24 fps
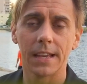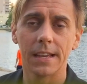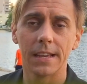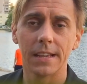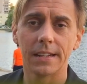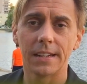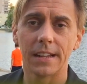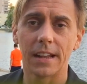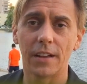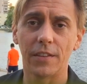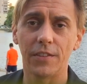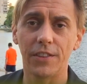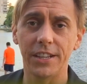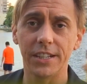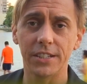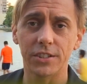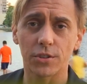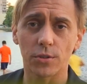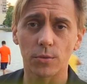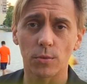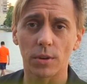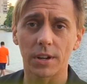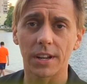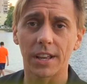Now, these
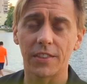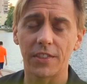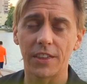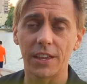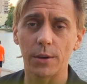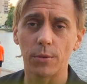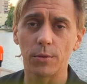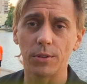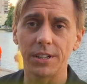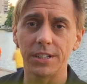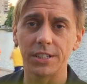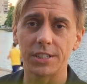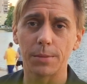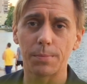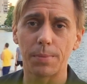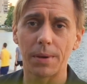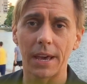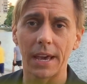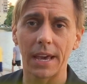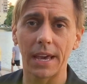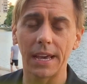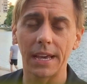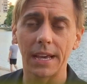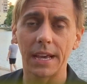are what I think we need to
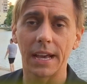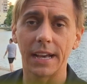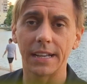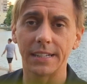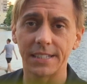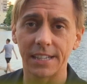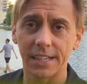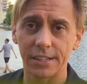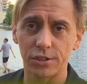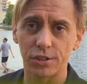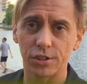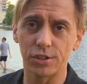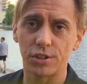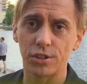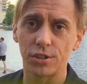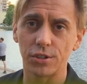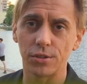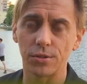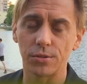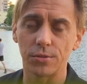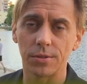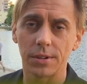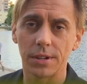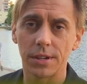pay attention
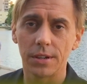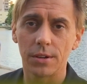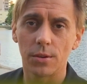to